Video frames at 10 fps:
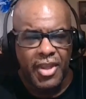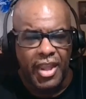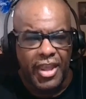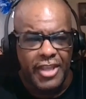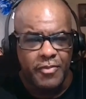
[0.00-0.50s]

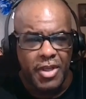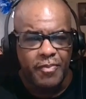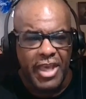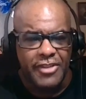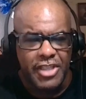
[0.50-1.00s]
And that's what
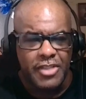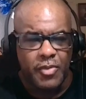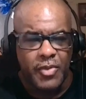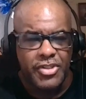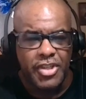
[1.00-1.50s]

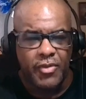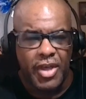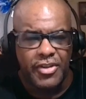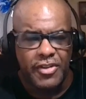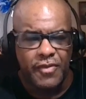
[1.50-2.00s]
we see
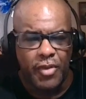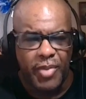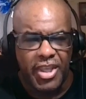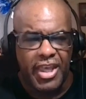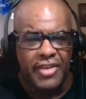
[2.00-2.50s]
while this film
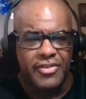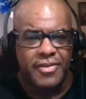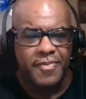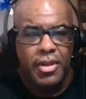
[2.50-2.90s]
begins.